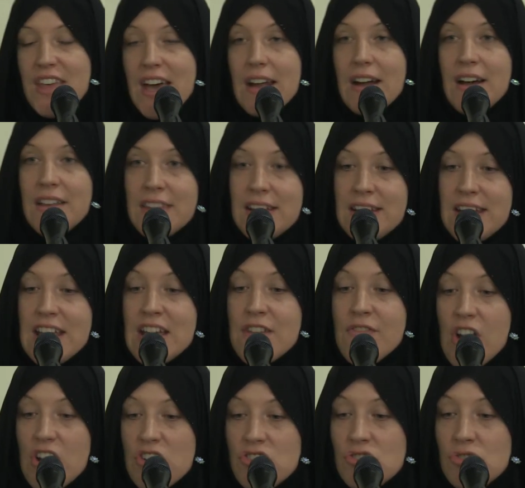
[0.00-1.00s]
that on the day of
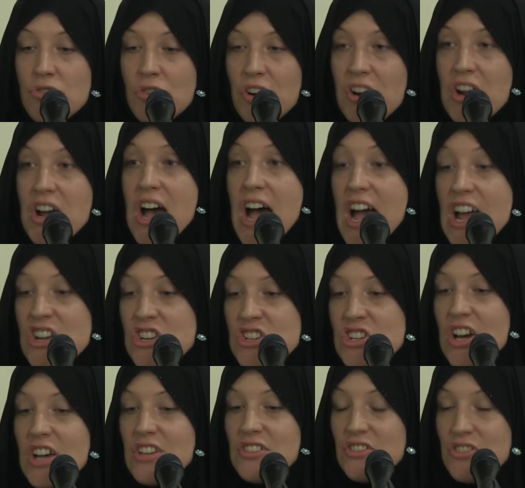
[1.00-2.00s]
Ashura, I
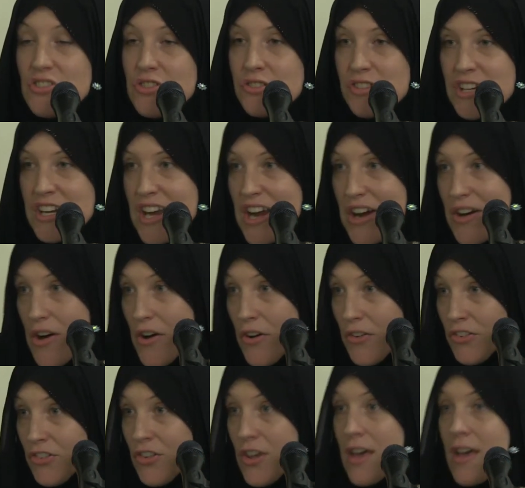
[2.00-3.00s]
shot 3
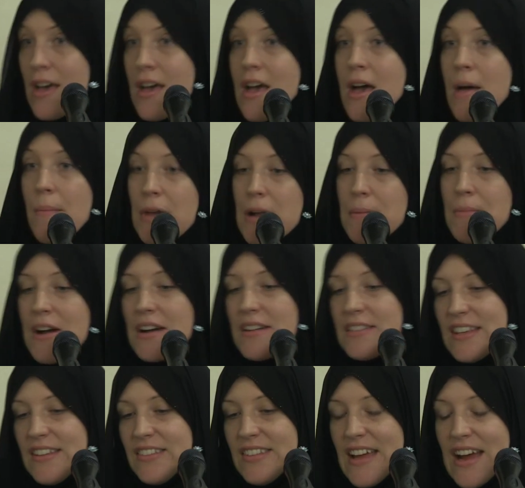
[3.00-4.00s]
arrows. But among
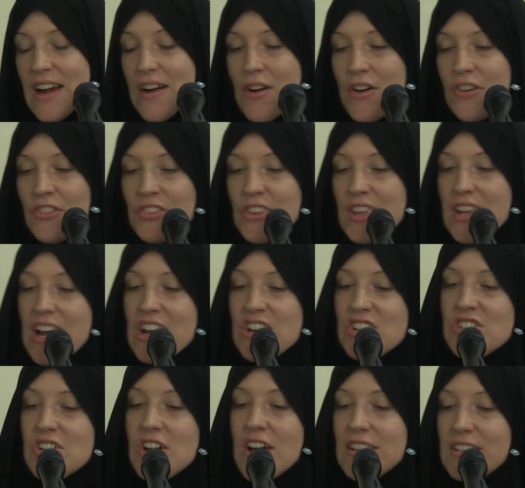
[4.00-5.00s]
these arrows that I
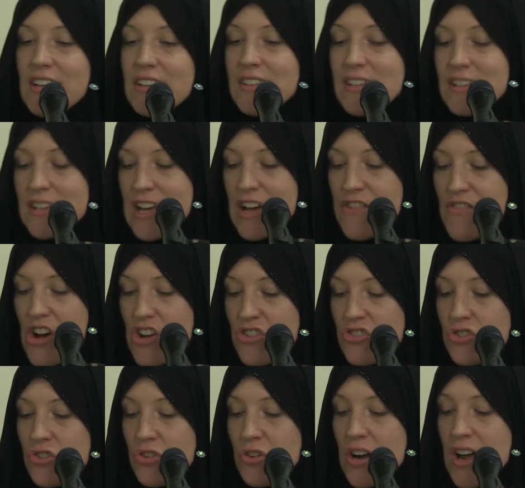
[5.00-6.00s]
shot on the day of
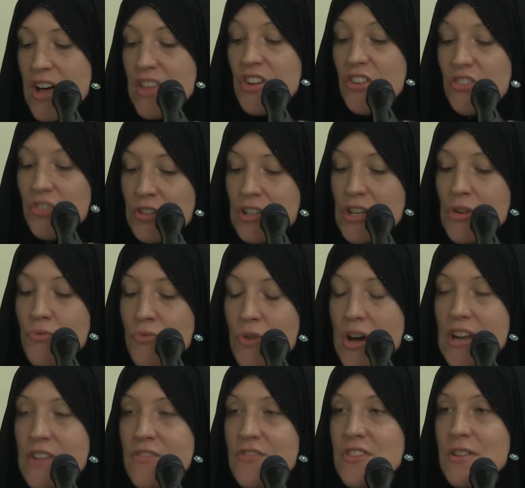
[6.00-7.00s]
Ashura, there's only
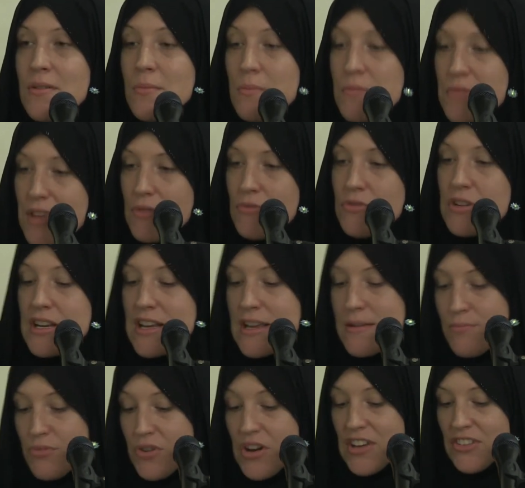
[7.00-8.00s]
one of them that really
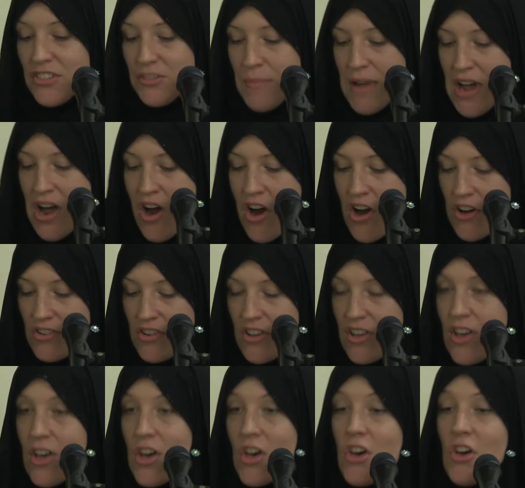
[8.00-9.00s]
breaks my heart.
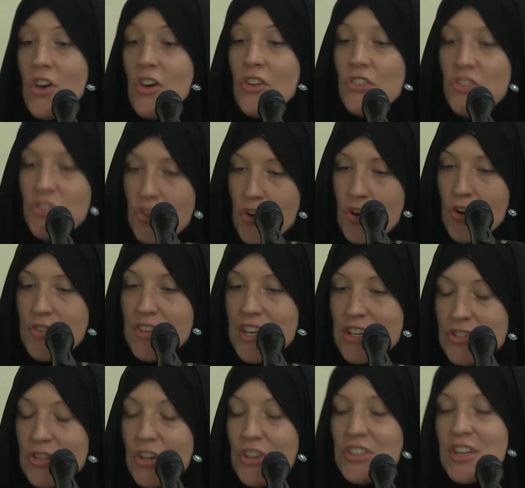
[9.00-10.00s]
So they
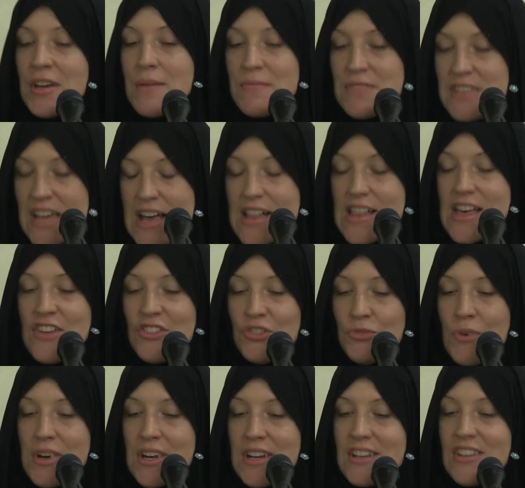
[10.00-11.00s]
told him, tell us
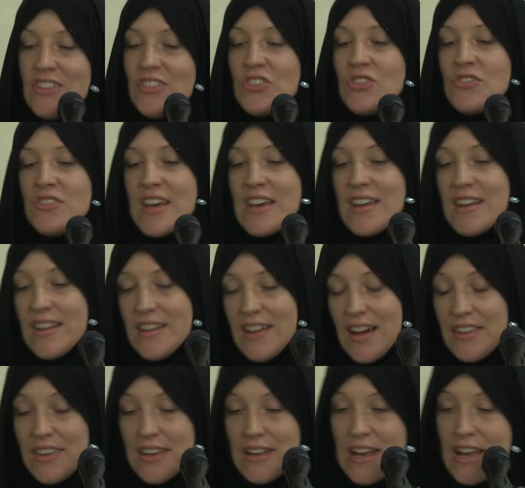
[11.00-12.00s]
what it is you did
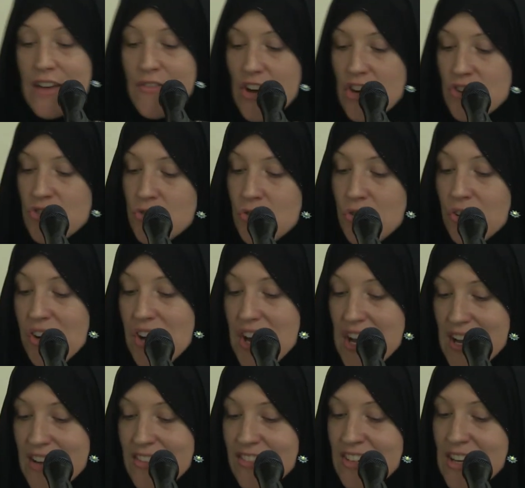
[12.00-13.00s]
on the day of Ashura
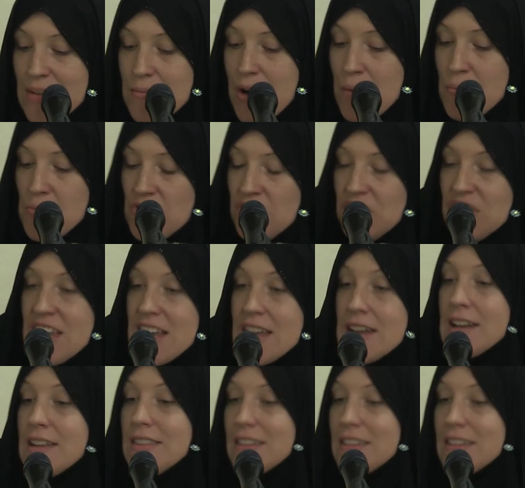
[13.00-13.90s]
against Imam Husayn